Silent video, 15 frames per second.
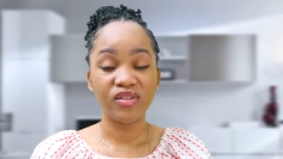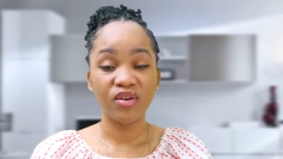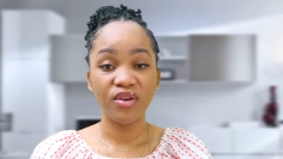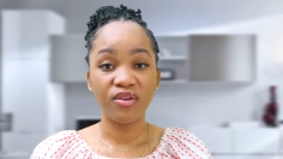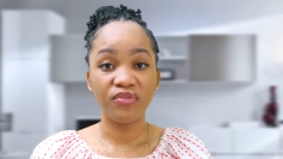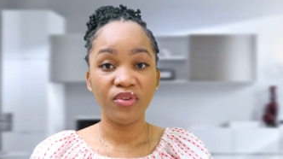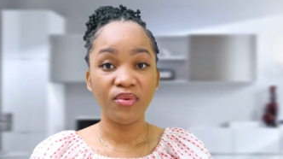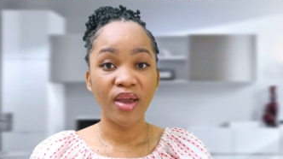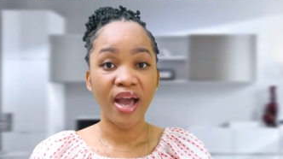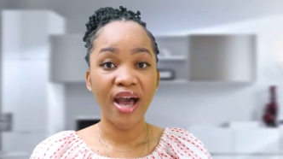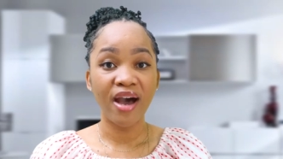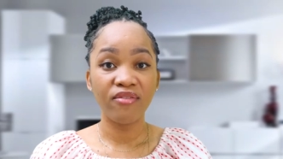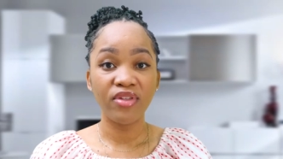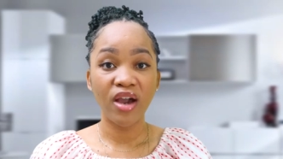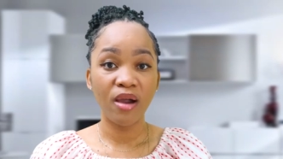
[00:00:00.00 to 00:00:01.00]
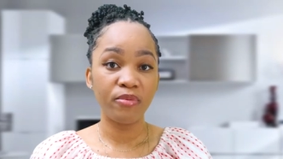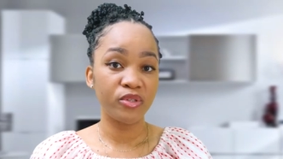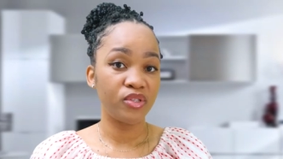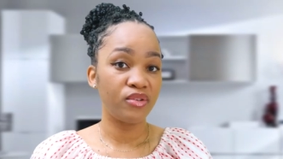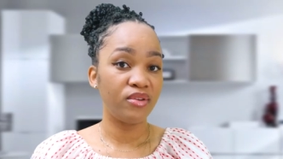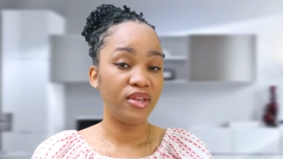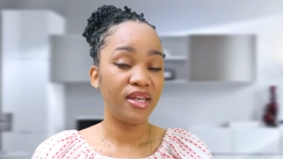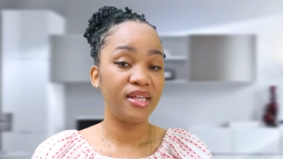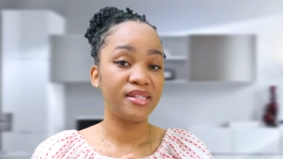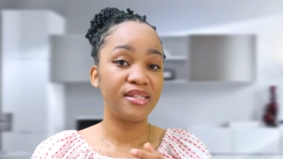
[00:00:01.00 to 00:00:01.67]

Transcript: So if you have the opportunity